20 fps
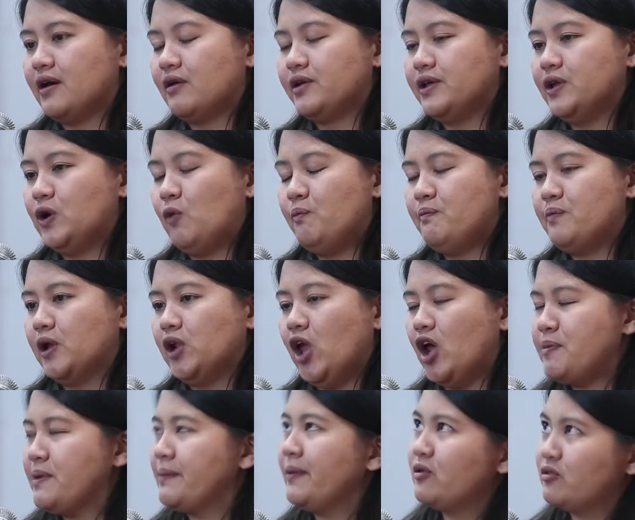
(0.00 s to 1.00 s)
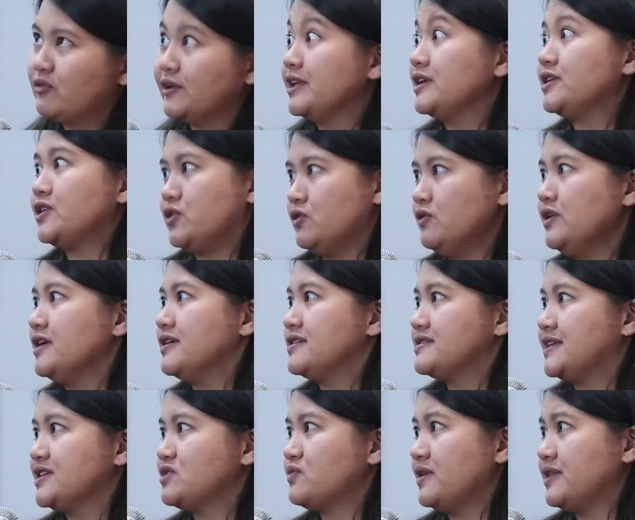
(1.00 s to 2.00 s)
a lot of people were really curious.
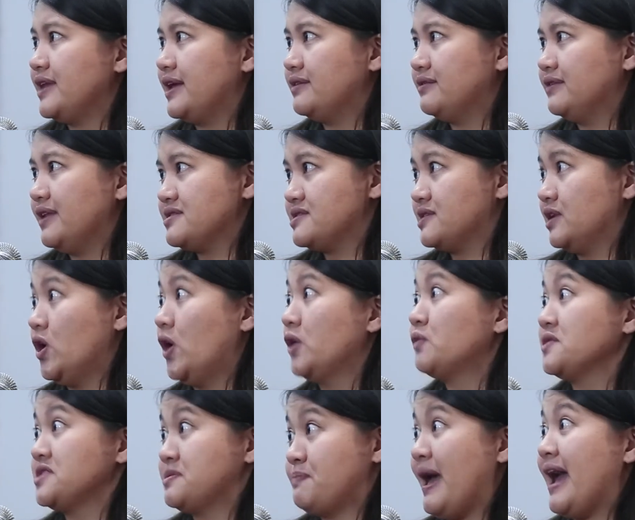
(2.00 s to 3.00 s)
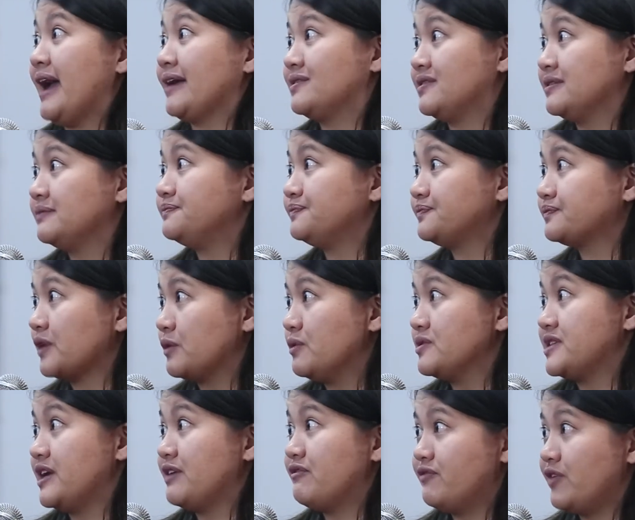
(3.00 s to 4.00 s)
That's why that salon was packed. It
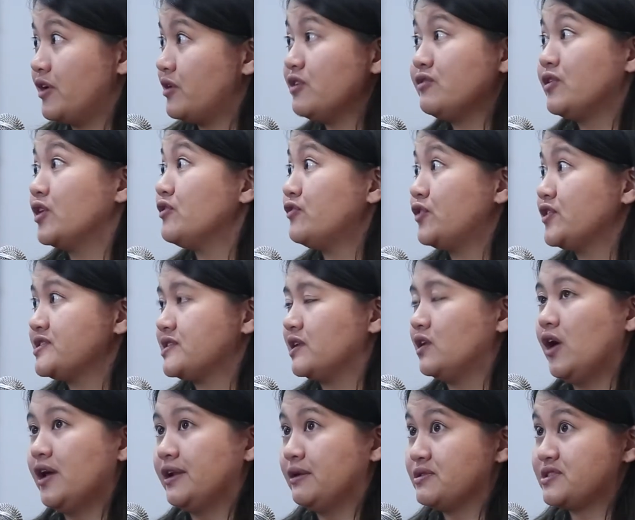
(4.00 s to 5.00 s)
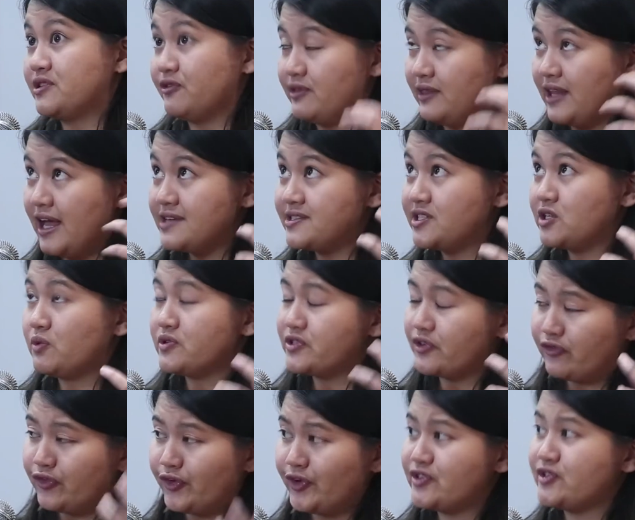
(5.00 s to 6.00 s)
was their very, very first salon. Last year was
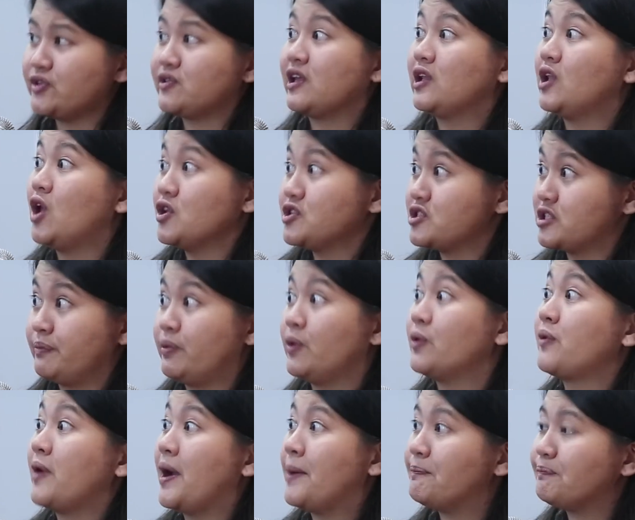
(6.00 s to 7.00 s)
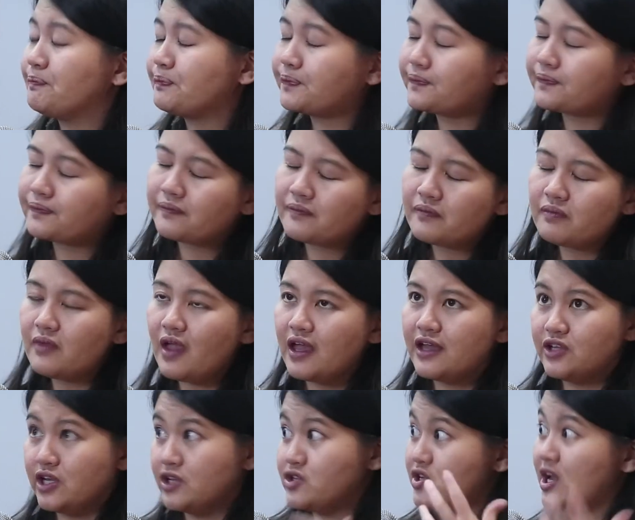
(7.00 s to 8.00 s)
the first year they launched the program.
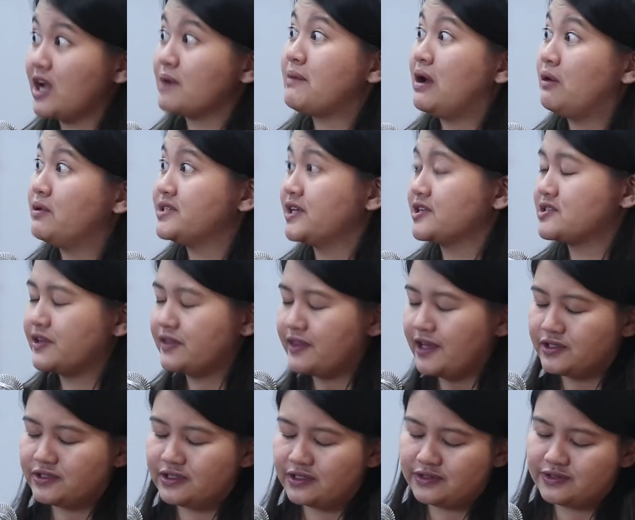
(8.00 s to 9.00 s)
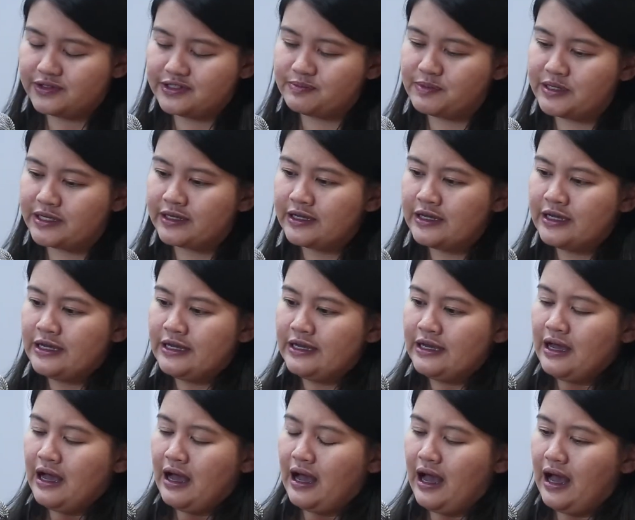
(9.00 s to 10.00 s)
And Jack Ma was actually there to speak.
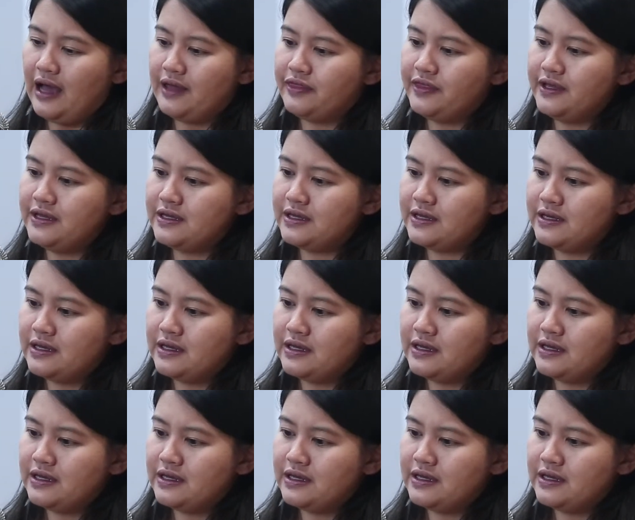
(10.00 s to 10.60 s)
I think